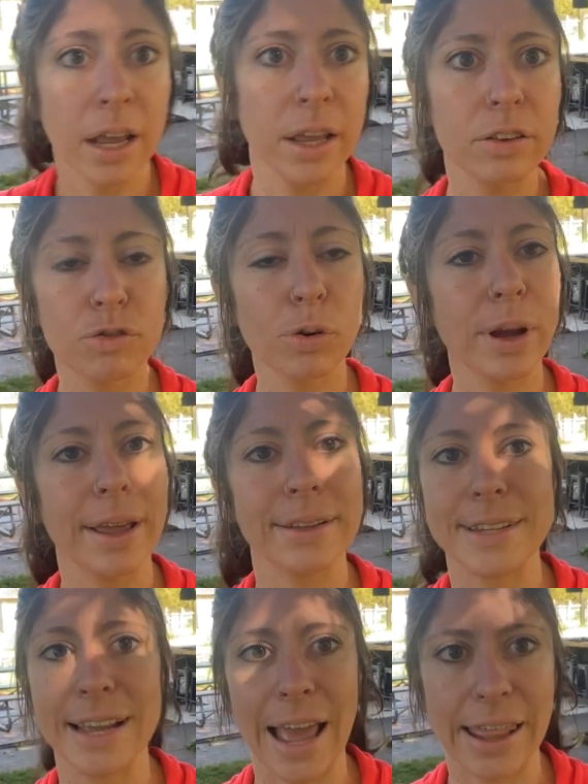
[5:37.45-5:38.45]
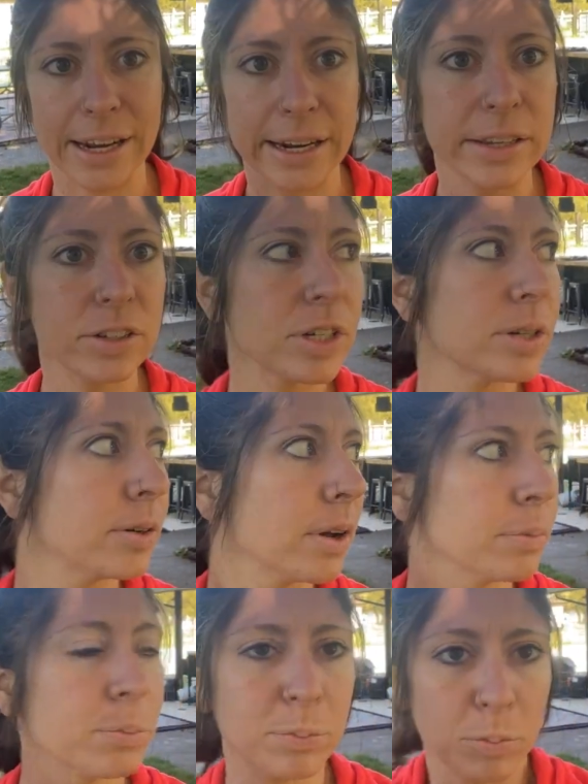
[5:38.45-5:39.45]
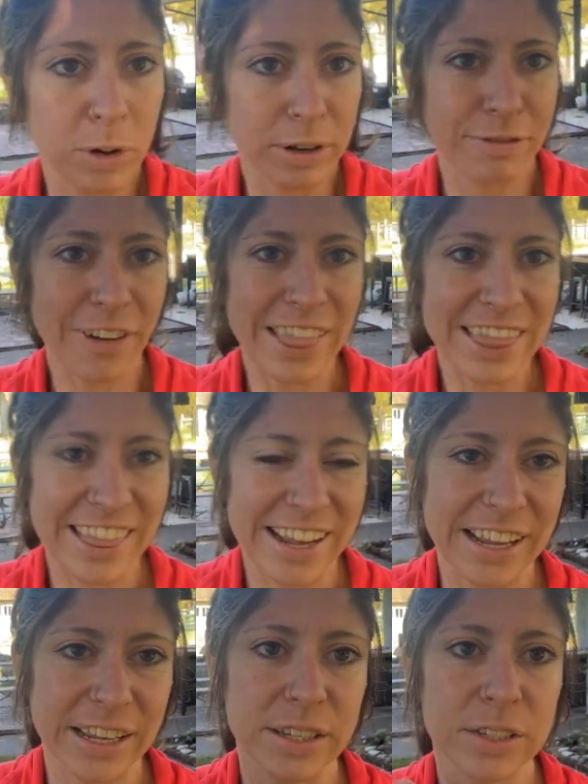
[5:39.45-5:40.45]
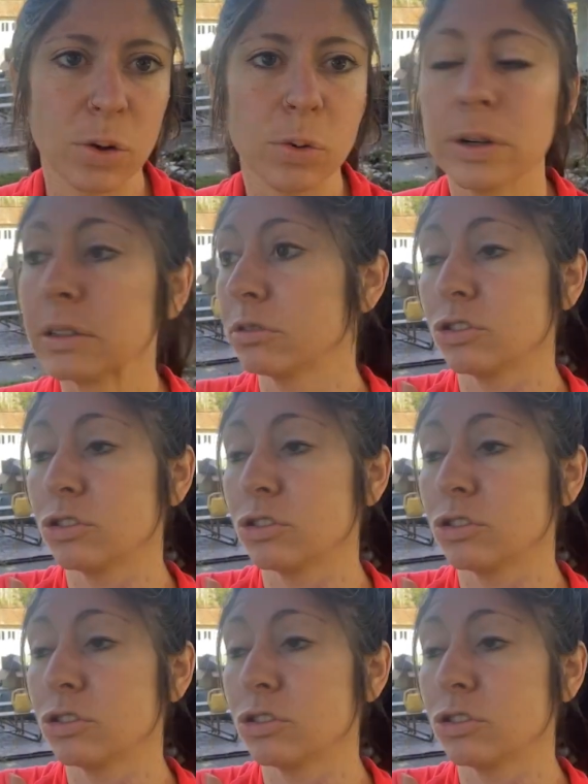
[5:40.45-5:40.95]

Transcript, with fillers: enjoy together and do more fun things or